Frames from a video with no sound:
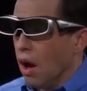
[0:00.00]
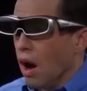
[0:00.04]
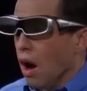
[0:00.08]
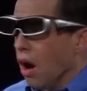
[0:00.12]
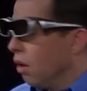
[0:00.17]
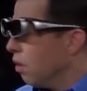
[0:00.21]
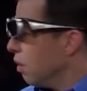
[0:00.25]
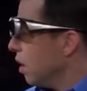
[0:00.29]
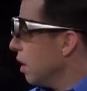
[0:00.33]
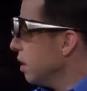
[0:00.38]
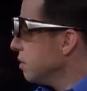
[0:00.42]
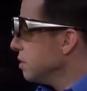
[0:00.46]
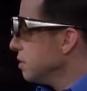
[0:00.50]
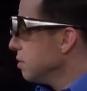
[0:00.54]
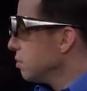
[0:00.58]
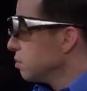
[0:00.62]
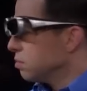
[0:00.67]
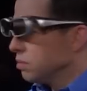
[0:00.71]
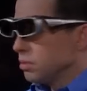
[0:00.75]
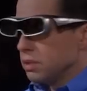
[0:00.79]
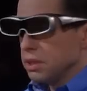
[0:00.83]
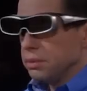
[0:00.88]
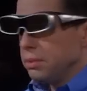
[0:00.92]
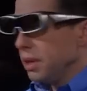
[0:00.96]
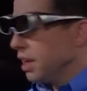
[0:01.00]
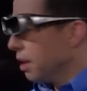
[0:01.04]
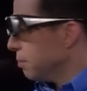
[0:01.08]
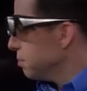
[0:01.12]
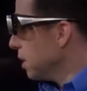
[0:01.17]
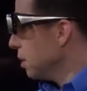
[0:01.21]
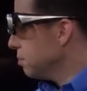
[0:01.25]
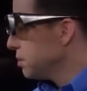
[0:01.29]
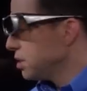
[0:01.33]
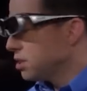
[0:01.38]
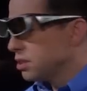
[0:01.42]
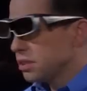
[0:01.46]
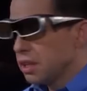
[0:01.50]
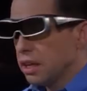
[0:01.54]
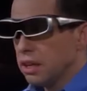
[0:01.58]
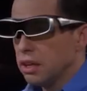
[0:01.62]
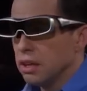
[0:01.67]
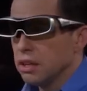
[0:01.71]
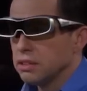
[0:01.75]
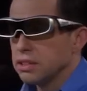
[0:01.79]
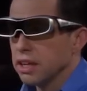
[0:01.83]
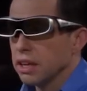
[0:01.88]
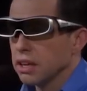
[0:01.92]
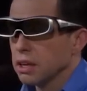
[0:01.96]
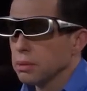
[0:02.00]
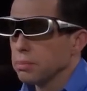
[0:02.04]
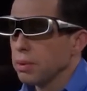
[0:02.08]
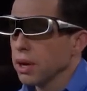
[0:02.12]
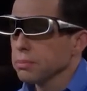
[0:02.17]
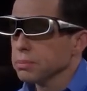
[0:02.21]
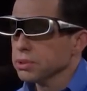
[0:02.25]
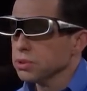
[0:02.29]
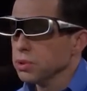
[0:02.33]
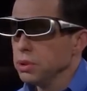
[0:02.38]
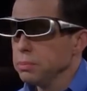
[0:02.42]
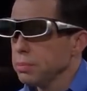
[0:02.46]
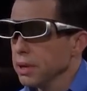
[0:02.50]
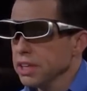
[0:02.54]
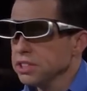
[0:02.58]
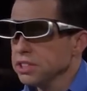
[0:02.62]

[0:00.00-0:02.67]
Oh, uh, what do you mean? I'm, I'm just taking a break between